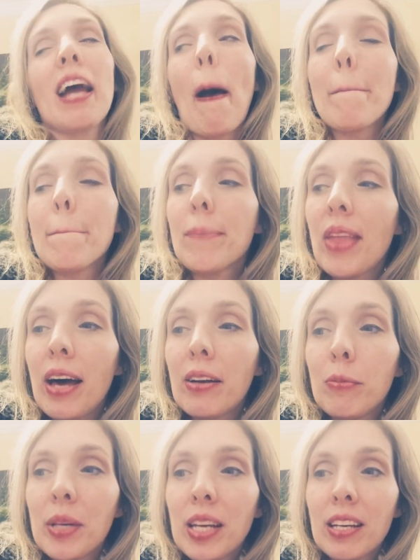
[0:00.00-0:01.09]
yeah,
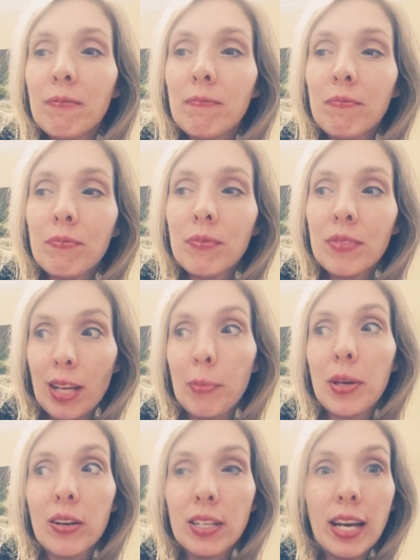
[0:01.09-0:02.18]
that'll be that would
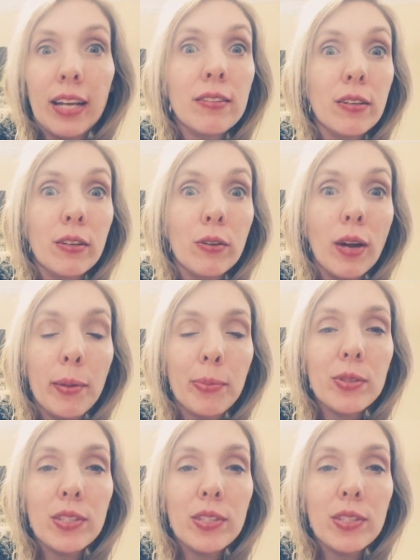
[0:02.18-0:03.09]
be a good day. So April